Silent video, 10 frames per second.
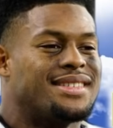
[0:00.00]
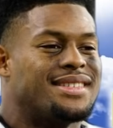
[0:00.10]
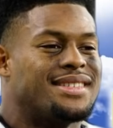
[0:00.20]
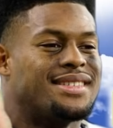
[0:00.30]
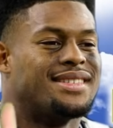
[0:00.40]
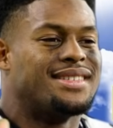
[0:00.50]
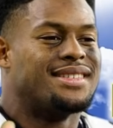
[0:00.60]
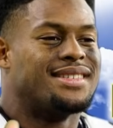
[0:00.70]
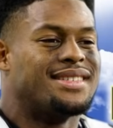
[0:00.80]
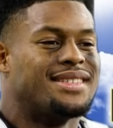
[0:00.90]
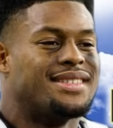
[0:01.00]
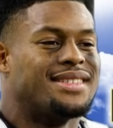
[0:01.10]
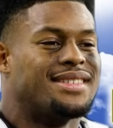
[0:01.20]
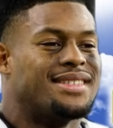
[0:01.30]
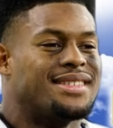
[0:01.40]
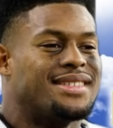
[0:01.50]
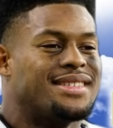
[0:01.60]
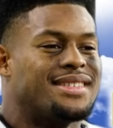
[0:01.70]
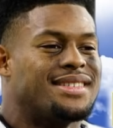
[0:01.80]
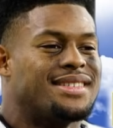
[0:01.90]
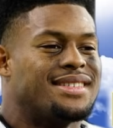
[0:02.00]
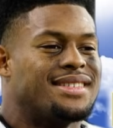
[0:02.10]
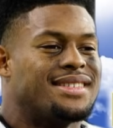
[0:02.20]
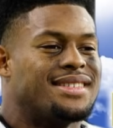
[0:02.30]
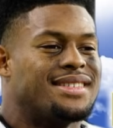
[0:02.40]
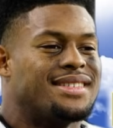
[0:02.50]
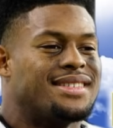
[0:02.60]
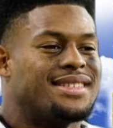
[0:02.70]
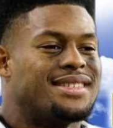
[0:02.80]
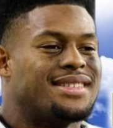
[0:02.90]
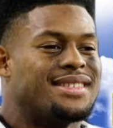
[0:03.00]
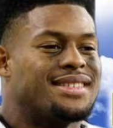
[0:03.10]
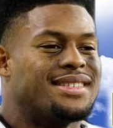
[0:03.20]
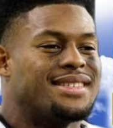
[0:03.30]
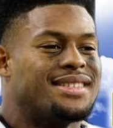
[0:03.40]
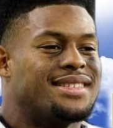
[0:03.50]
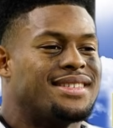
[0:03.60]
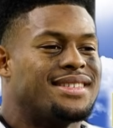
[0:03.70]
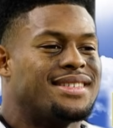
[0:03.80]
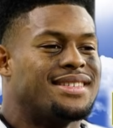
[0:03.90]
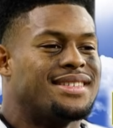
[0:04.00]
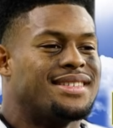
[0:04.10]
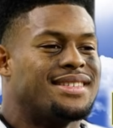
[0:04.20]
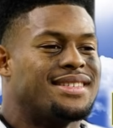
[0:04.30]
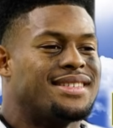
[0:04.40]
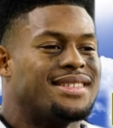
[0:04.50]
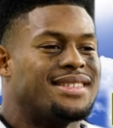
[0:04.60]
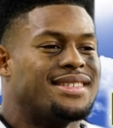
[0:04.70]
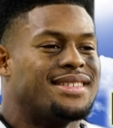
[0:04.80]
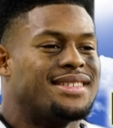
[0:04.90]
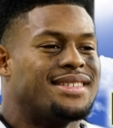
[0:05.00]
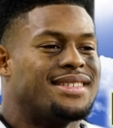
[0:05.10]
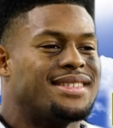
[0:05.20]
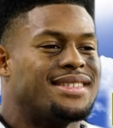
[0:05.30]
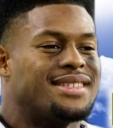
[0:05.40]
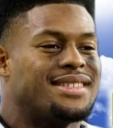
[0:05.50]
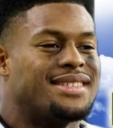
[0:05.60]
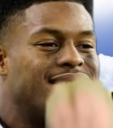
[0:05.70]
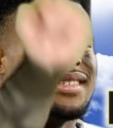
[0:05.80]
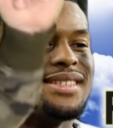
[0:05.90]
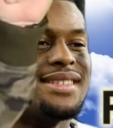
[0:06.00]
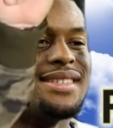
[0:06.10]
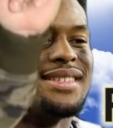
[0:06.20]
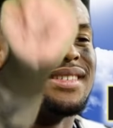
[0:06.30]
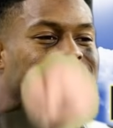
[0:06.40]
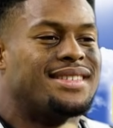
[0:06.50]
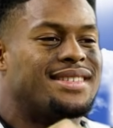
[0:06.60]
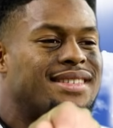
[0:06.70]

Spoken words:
[no speech]